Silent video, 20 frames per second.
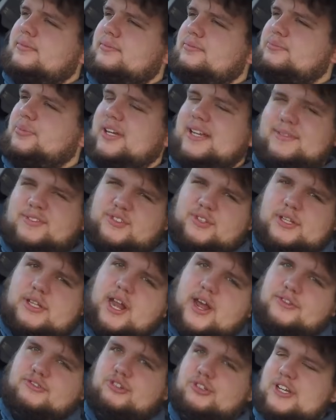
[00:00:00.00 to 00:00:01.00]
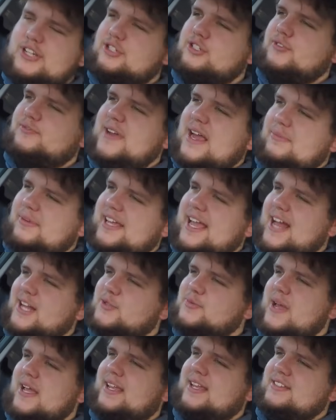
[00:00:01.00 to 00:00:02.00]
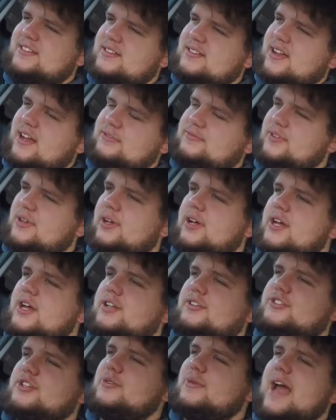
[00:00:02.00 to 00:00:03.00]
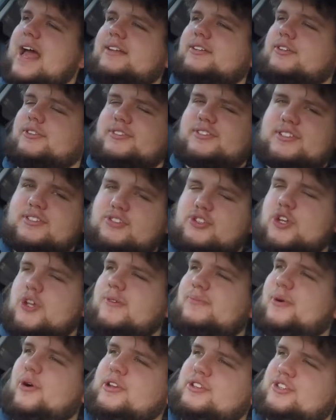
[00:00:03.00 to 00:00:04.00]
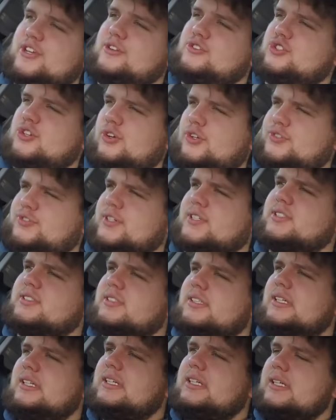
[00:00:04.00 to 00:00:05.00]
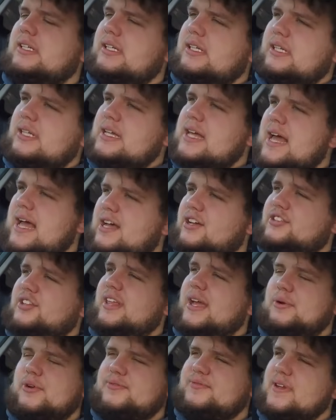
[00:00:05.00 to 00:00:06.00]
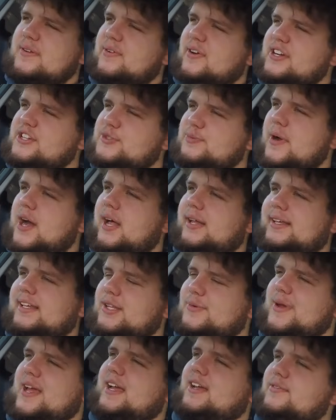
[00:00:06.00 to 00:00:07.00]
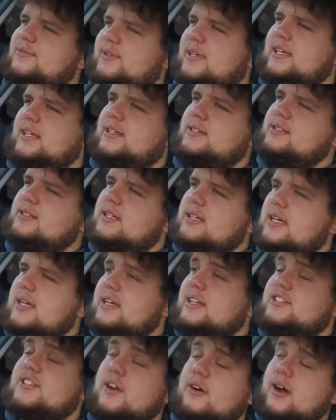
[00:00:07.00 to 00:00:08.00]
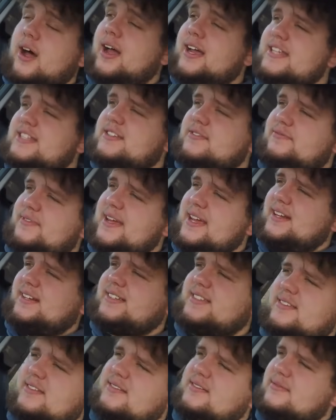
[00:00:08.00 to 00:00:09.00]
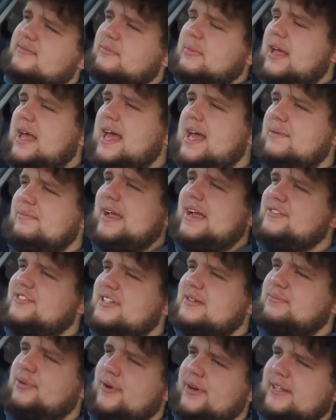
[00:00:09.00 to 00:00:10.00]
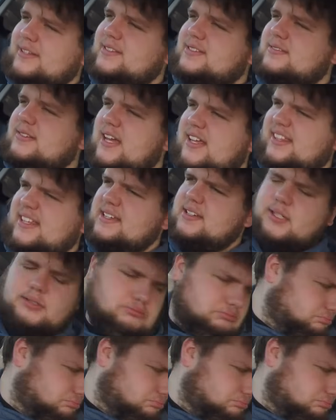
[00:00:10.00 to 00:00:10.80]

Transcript: But it's, you know, traditional family hatchback. It's designed for 2 adults and 2.2 children. So they would fit very smartly in the back of here. It's got Isofix mounting points, I think.